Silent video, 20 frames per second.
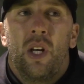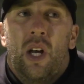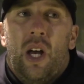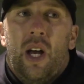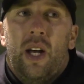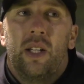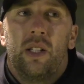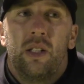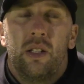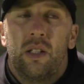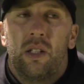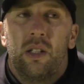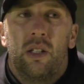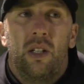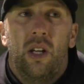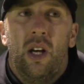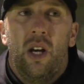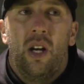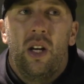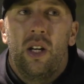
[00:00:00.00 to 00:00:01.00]
And
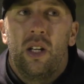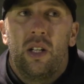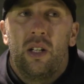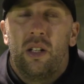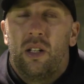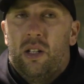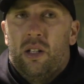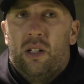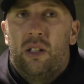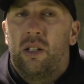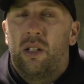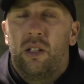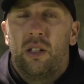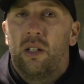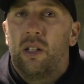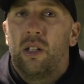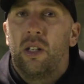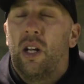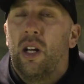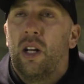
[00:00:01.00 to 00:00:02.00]

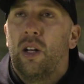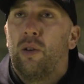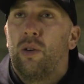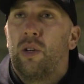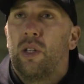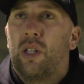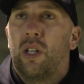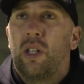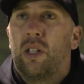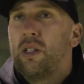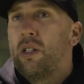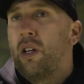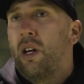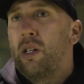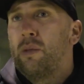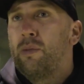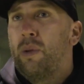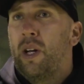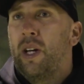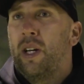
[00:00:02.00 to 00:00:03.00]
Luca did,
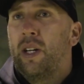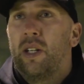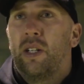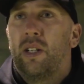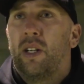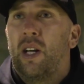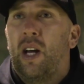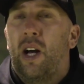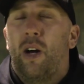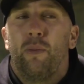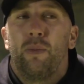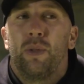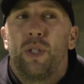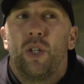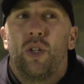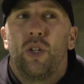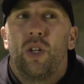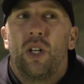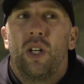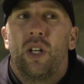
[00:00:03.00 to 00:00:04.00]
like, he's playing out of
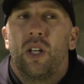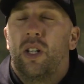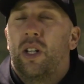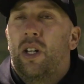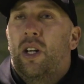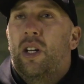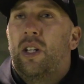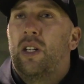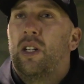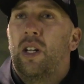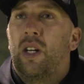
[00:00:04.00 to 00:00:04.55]
position and